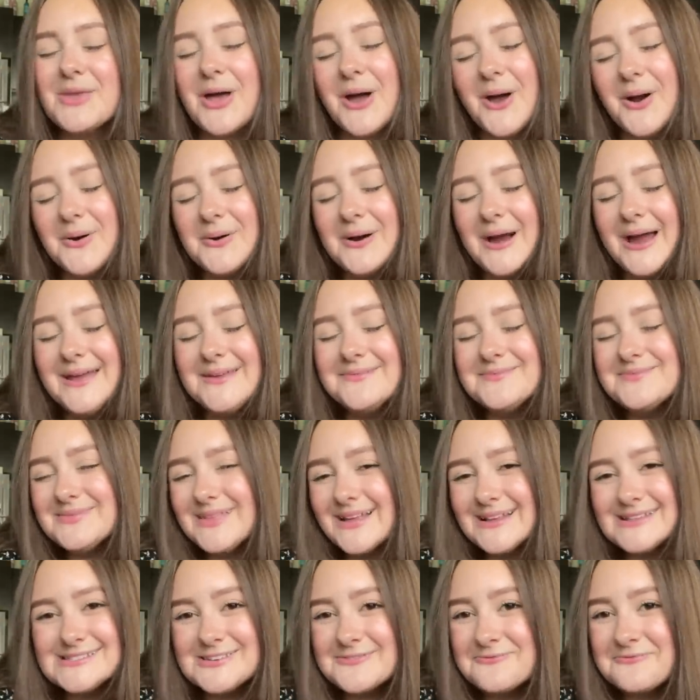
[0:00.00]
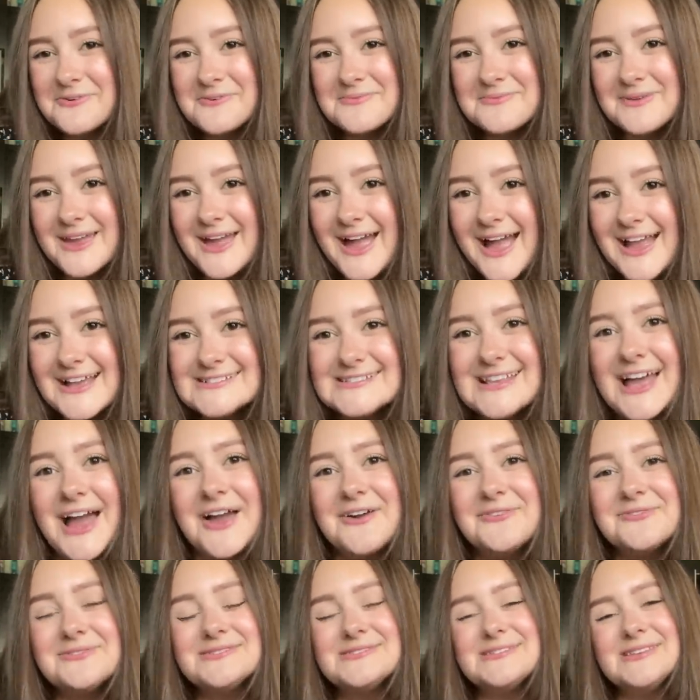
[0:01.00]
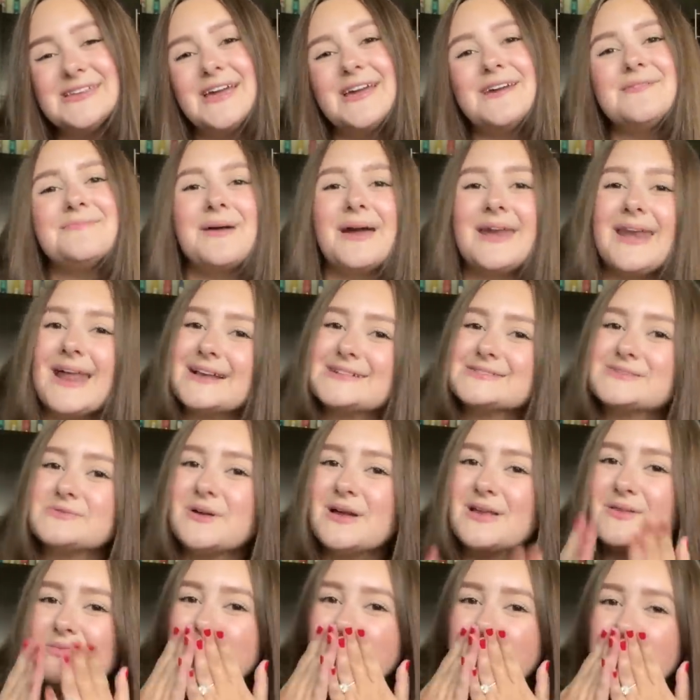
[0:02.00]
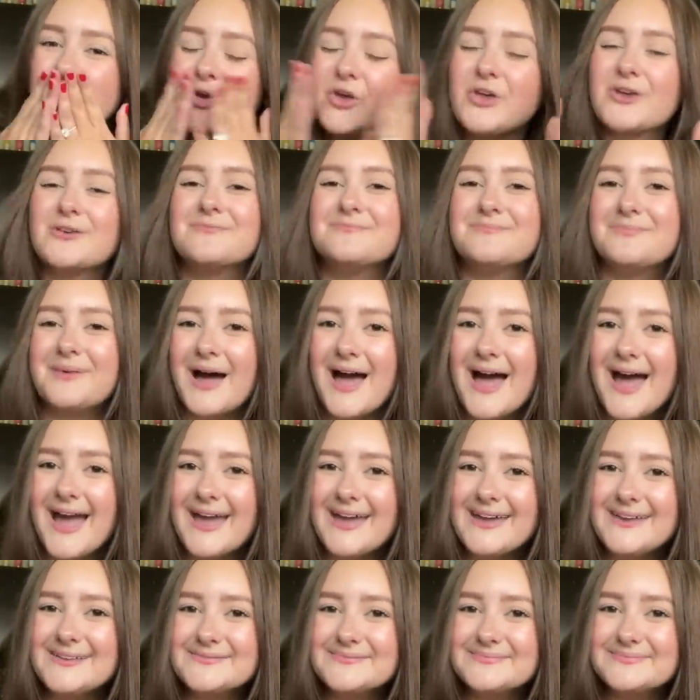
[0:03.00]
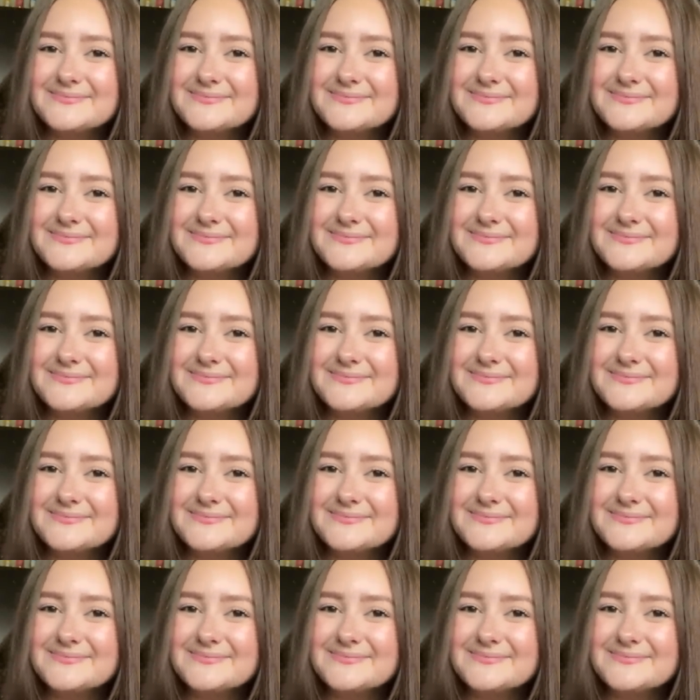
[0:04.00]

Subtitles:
All right, that's it for me, guys. I will see you in my next one. Bye.